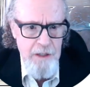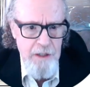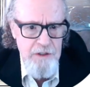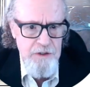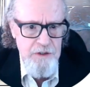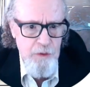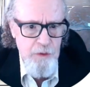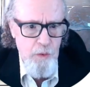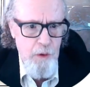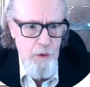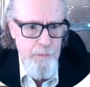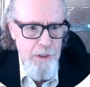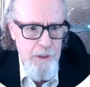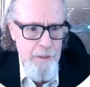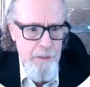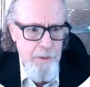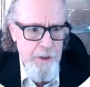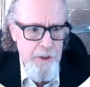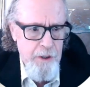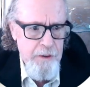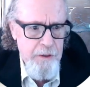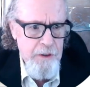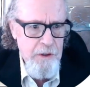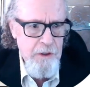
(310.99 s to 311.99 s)
So we'll be able
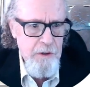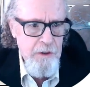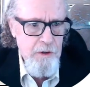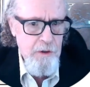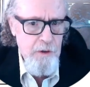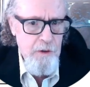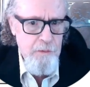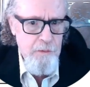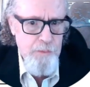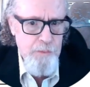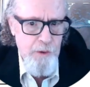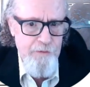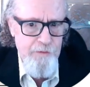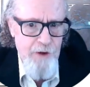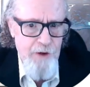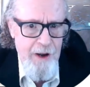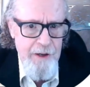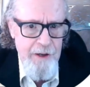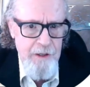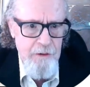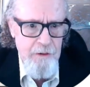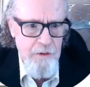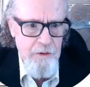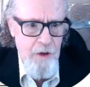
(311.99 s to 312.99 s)
to
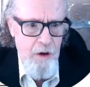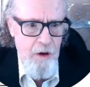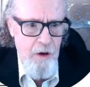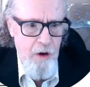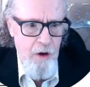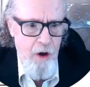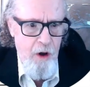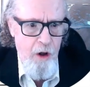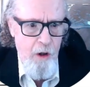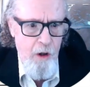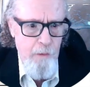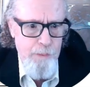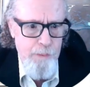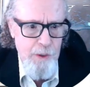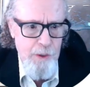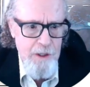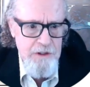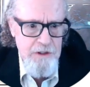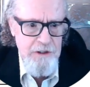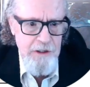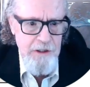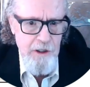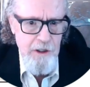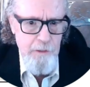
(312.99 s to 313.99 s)
provide all
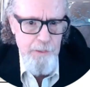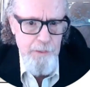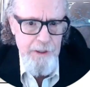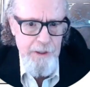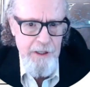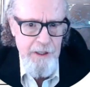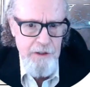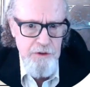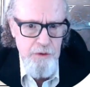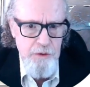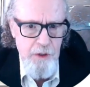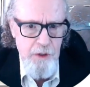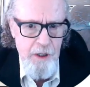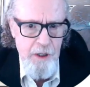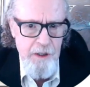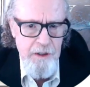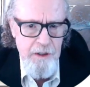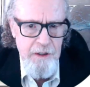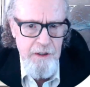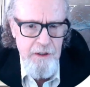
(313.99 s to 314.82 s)
plus a little bit extra